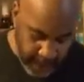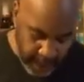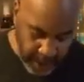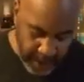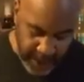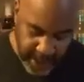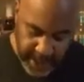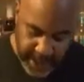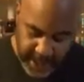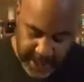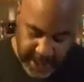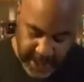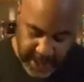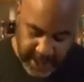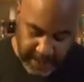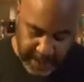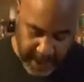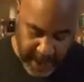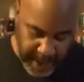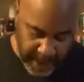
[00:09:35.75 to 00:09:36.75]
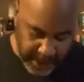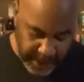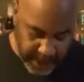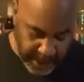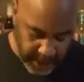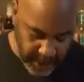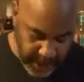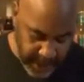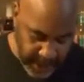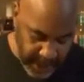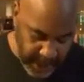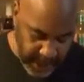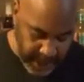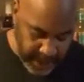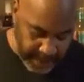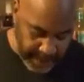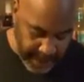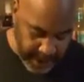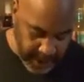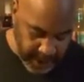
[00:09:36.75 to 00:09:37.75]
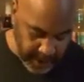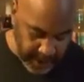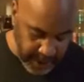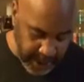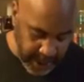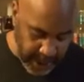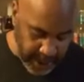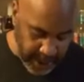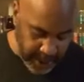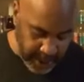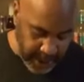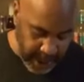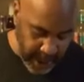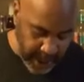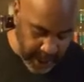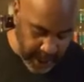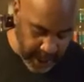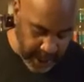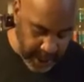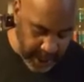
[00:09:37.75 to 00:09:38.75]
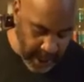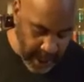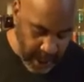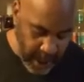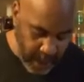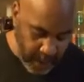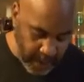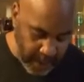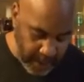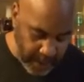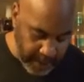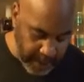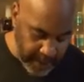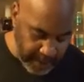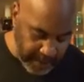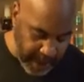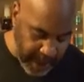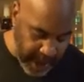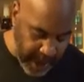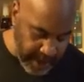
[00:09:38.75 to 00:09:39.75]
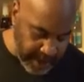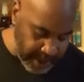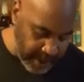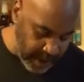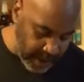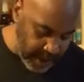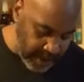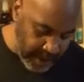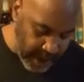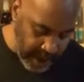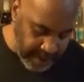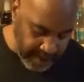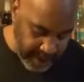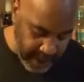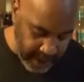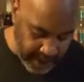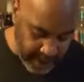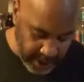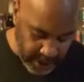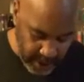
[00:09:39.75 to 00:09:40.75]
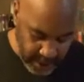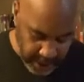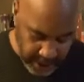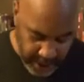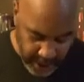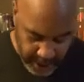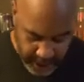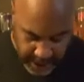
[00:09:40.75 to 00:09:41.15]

we just made this drink individually and shaken it, we would have gotten, kind of like a 2/3